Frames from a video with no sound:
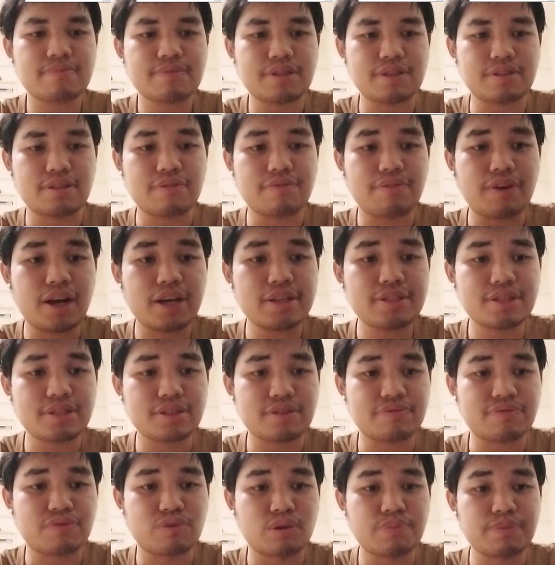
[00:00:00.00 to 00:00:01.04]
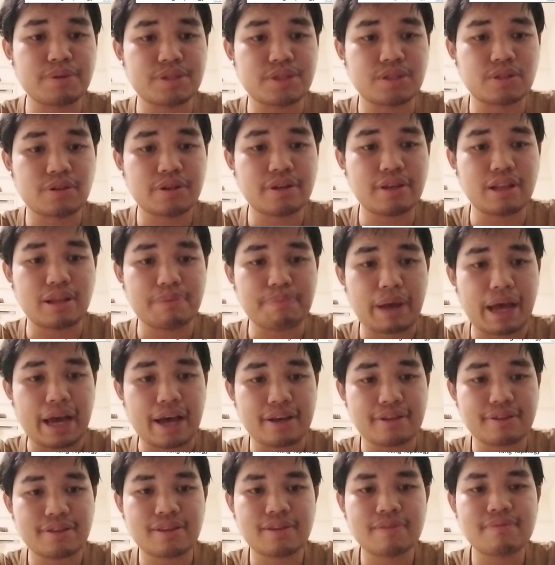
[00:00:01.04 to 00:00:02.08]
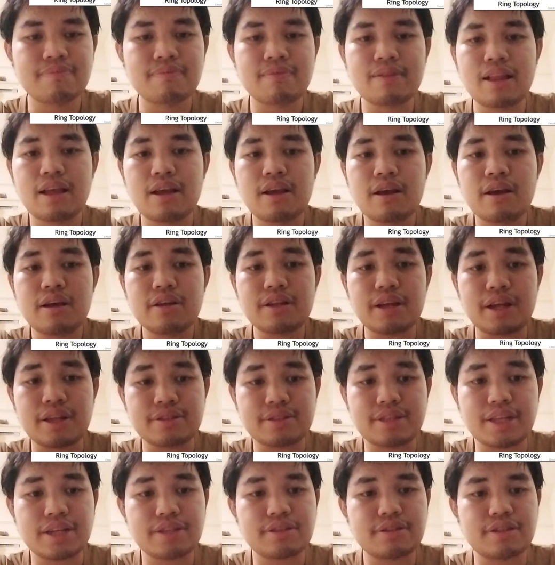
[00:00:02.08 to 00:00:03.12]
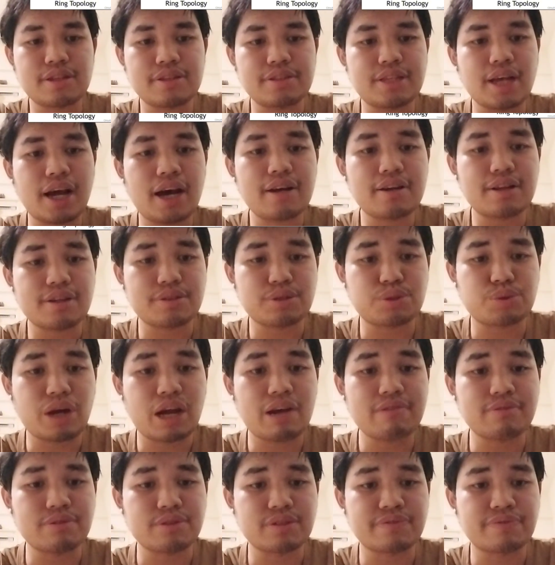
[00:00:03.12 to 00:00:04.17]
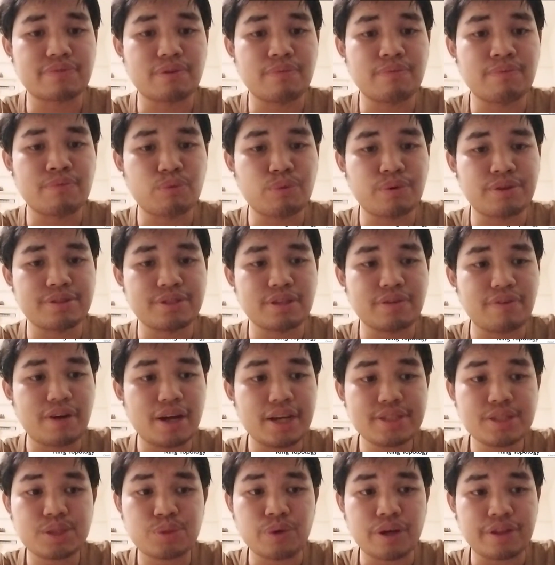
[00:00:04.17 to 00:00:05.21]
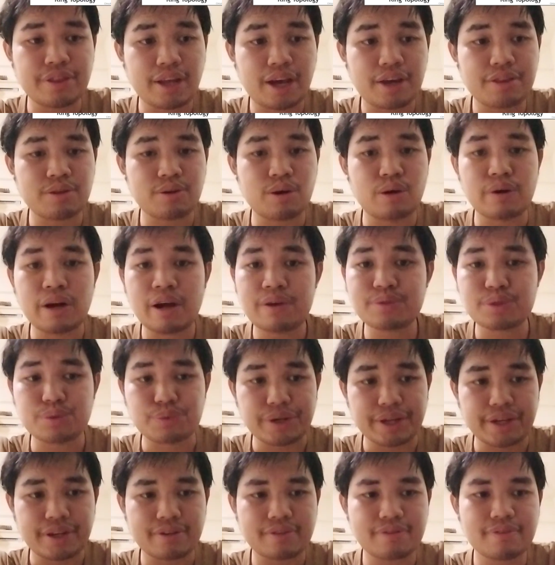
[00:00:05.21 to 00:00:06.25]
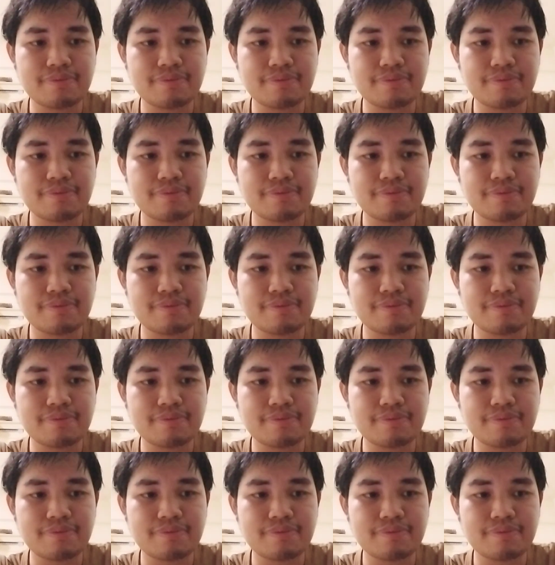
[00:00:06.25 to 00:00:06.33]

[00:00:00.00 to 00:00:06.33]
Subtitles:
the devices form a circular path and that the data travels from one device to another around the ring.